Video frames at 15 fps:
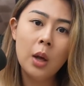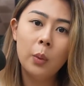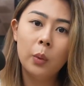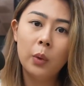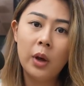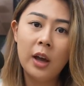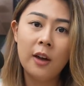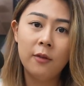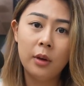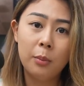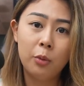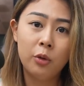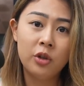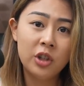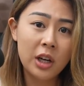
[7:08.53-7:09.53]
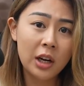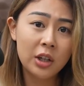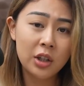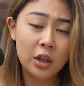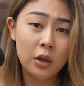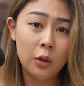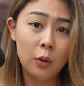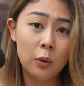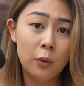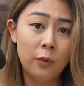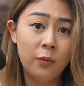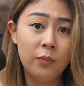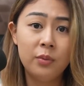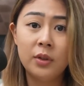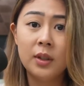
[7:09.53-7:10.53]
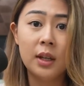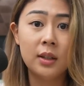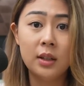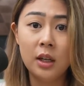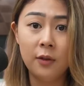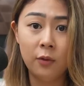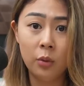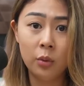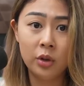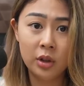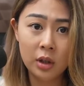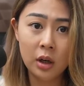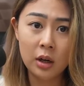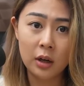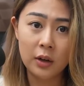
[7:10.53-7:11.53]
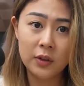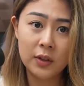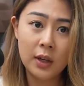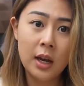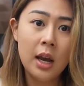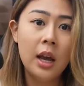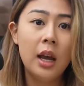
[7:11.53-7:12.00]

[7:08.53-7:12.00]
we'll have a projection of 64 shards,